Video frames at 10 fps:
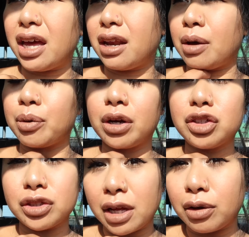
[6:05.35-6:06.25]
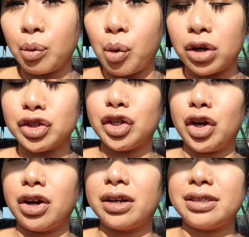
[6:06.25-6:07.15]
and I'm gonna just end up watching
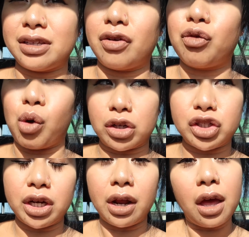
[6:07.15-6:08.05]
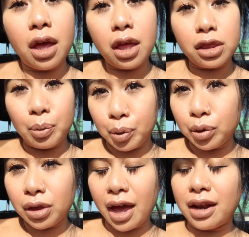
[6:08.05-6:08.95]
her instead of watching the
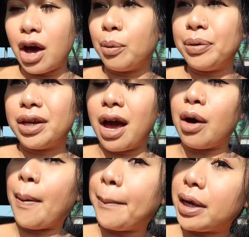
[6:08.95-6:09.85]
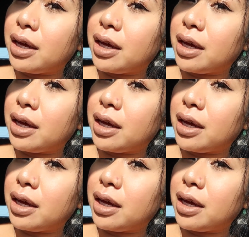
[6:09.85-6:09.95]
booth and helping out my